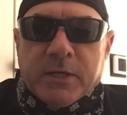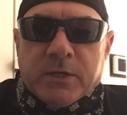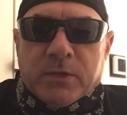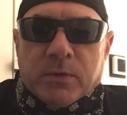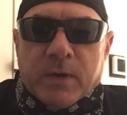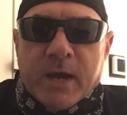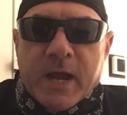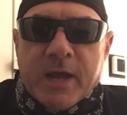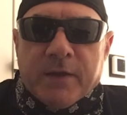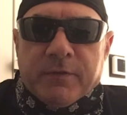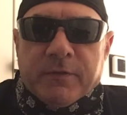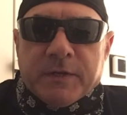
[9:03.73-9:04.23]

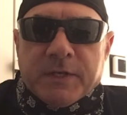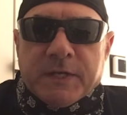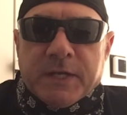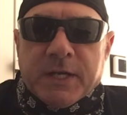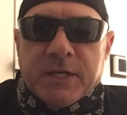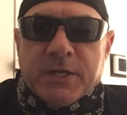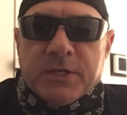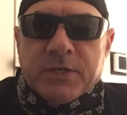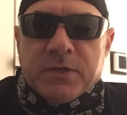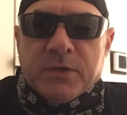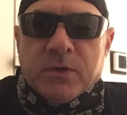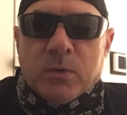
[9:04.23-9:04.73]

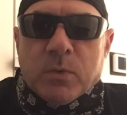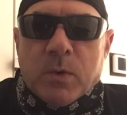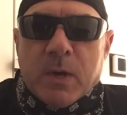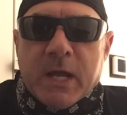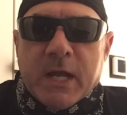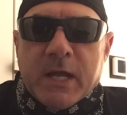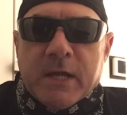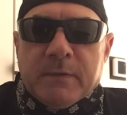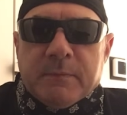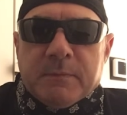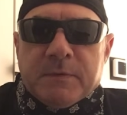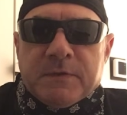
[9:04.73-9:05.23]
gravitational
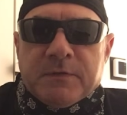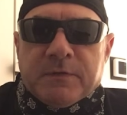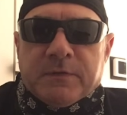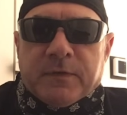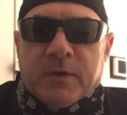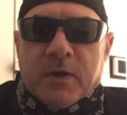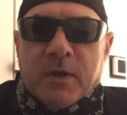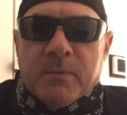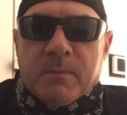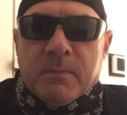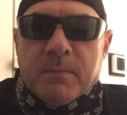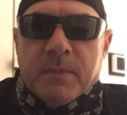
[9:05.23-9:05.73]
waves
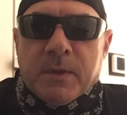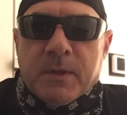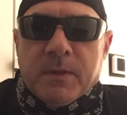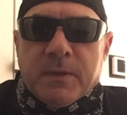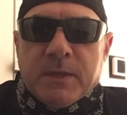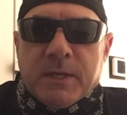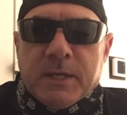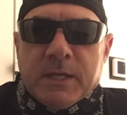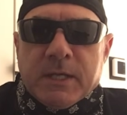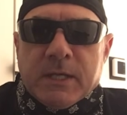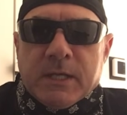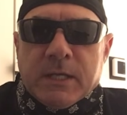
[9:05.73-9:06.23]
from
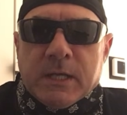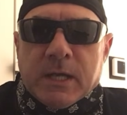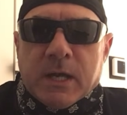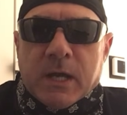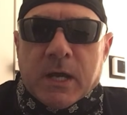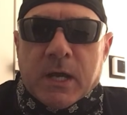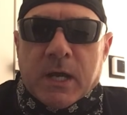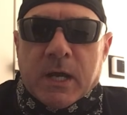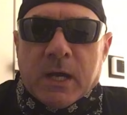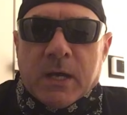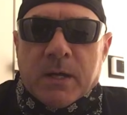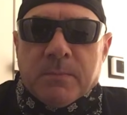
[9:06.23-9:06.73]
the
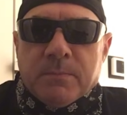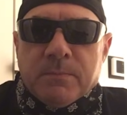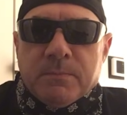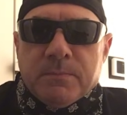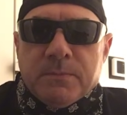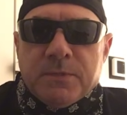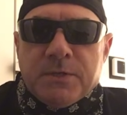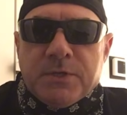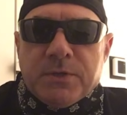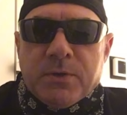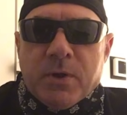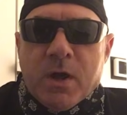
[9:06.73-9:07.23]

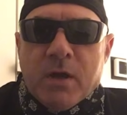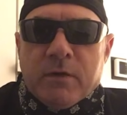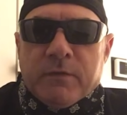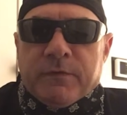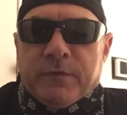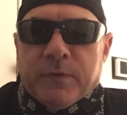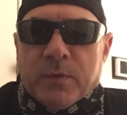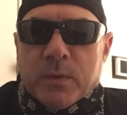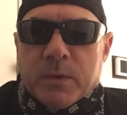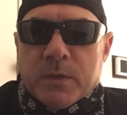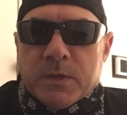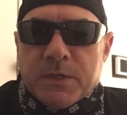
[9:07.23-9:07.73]
strong
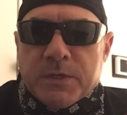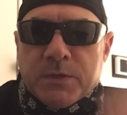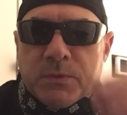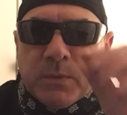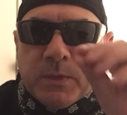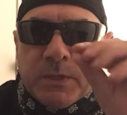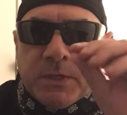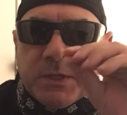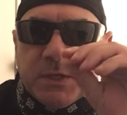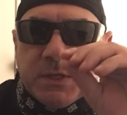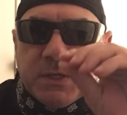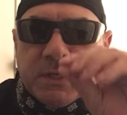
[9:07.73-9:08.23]
force,
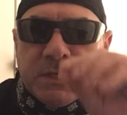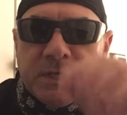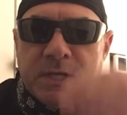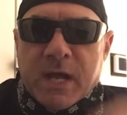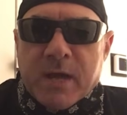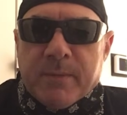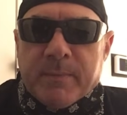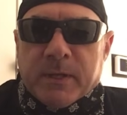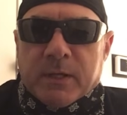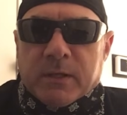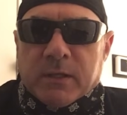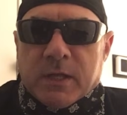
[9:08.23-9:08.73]
which is
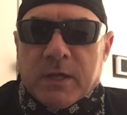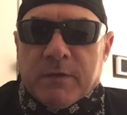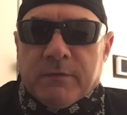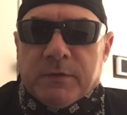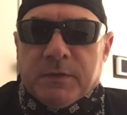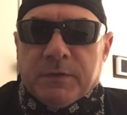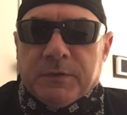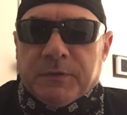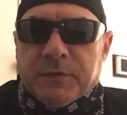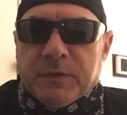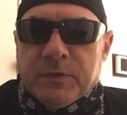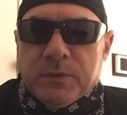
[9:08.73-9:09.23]
atomic
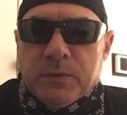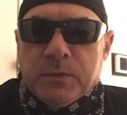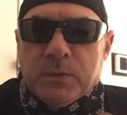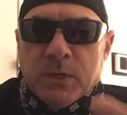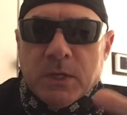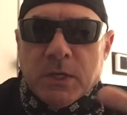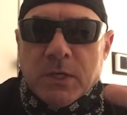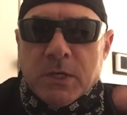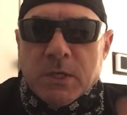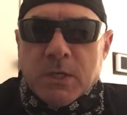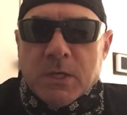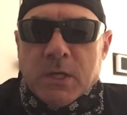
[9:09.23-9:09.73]
level, to
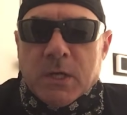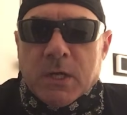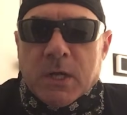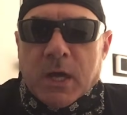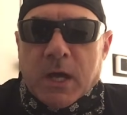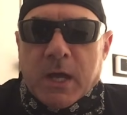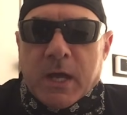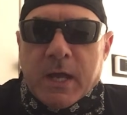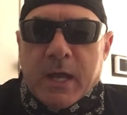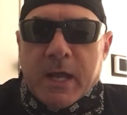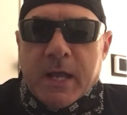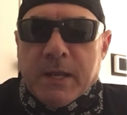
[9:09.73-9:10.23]

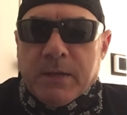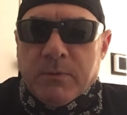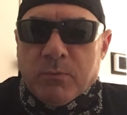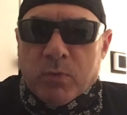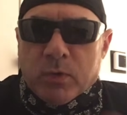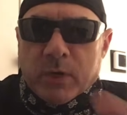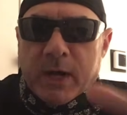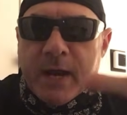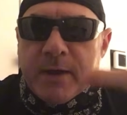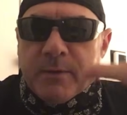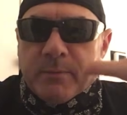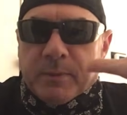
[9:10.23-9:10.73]
and
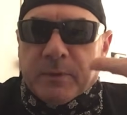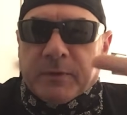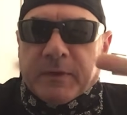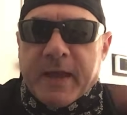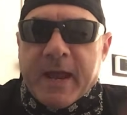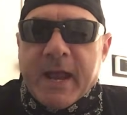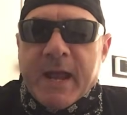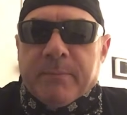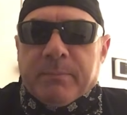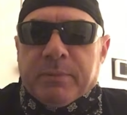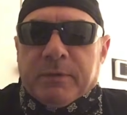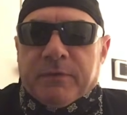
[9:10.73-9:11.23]
we're able
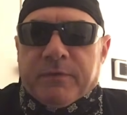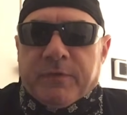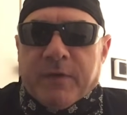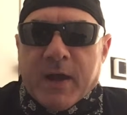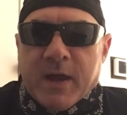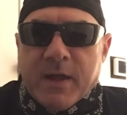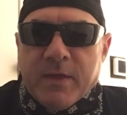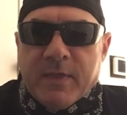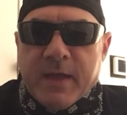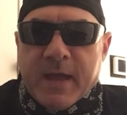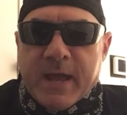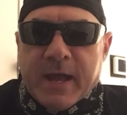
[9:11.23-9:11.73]
to
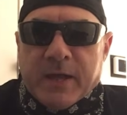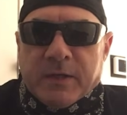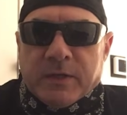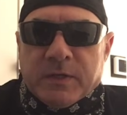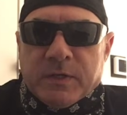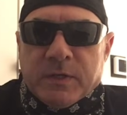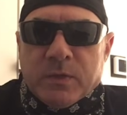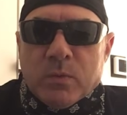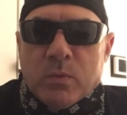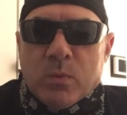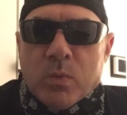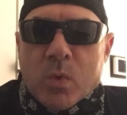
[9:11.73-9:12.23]
amplify that
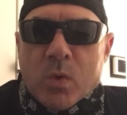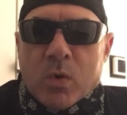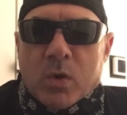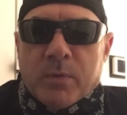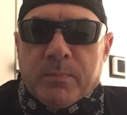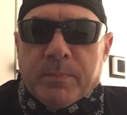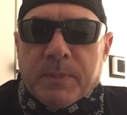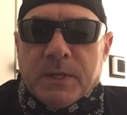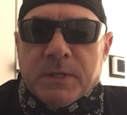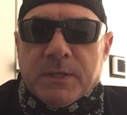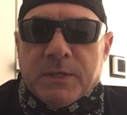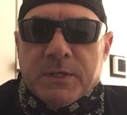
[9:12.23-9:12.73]
to
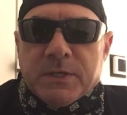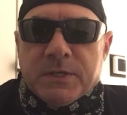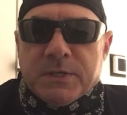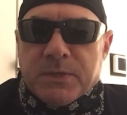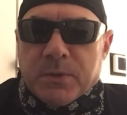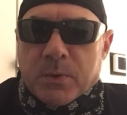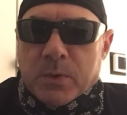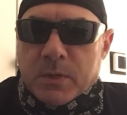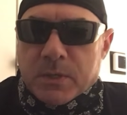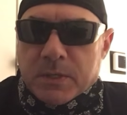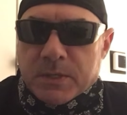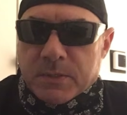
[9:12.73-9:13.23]
warp and
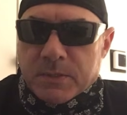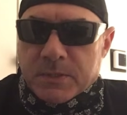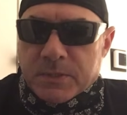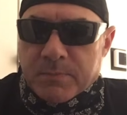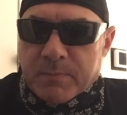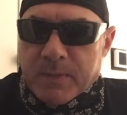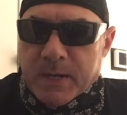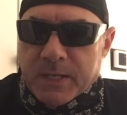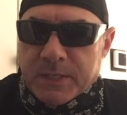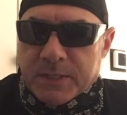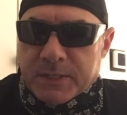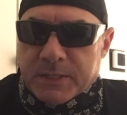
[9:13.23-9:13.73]
distort
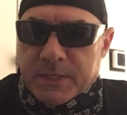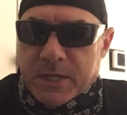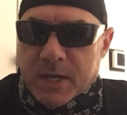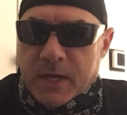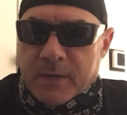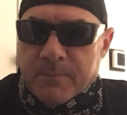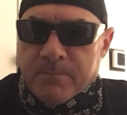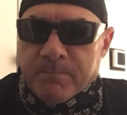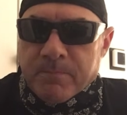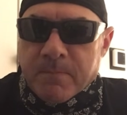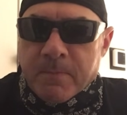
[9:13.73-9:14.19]
space-time.